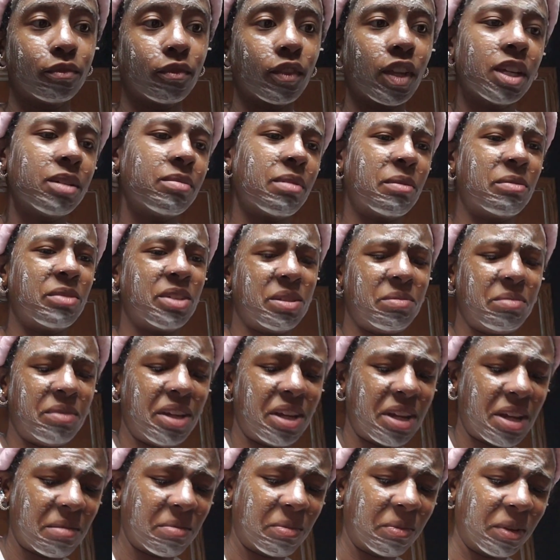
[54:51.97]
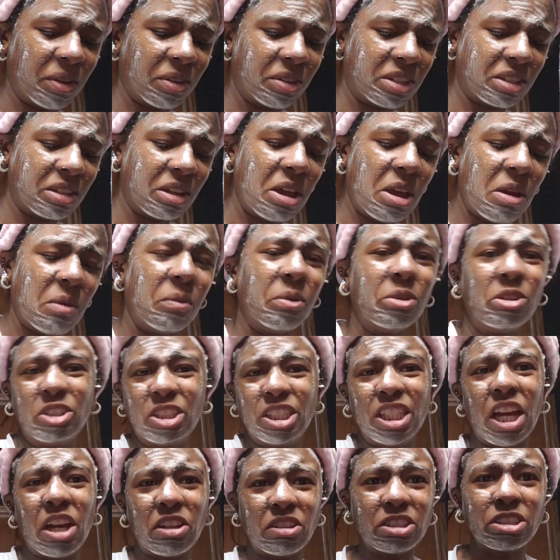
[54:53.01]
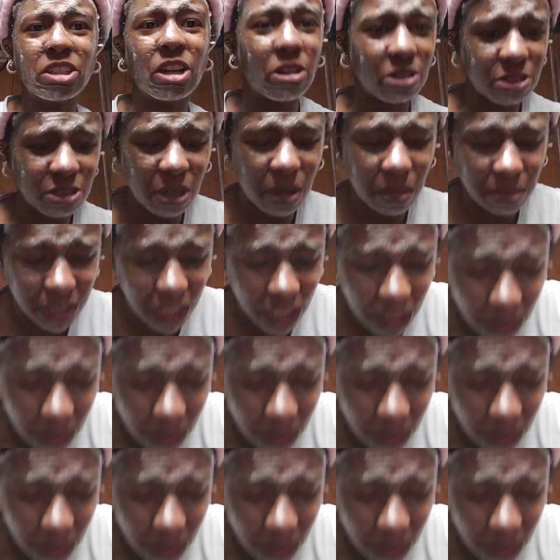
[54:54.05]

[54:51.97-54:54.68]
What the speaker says: I'll probably just speed up. We'll just see how this goes on.